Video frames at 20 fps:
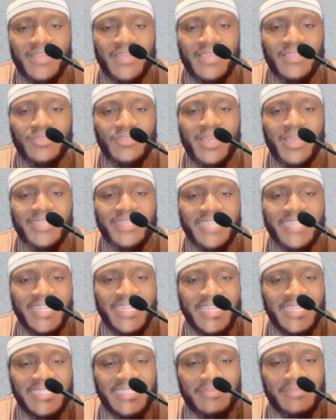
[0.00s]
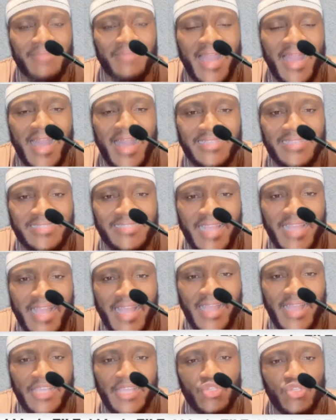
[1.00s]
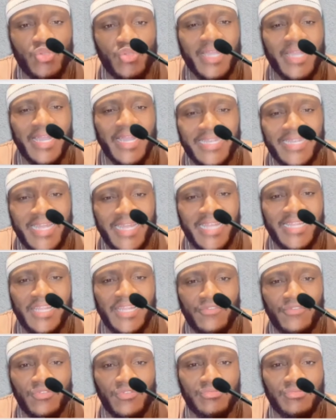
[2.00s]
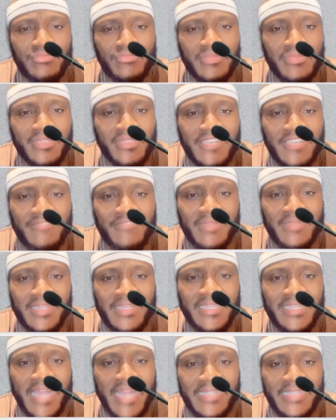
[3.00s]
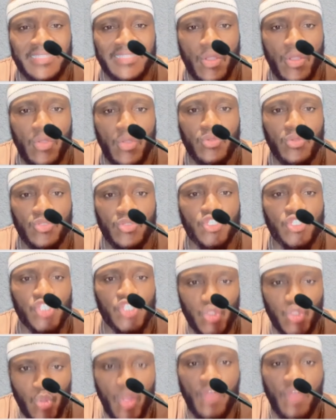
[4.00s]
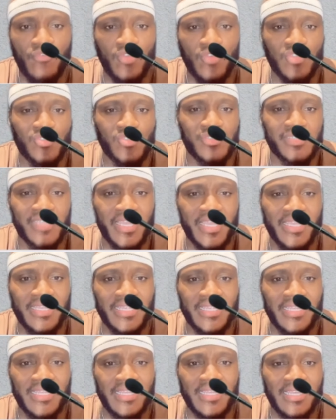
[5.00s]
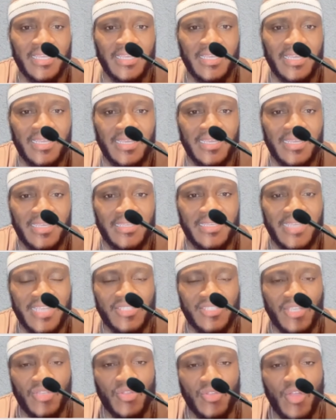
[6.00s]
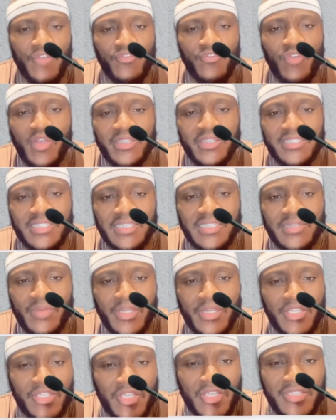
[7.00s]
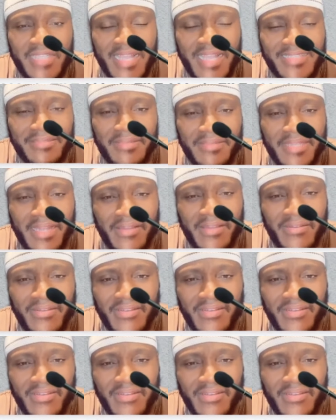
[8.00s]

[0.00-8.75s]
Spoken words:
You are challenging my answer, and you cannot even give me that, oh, you're sure of what you're saying? Yes or no of what? What do you just ask me now?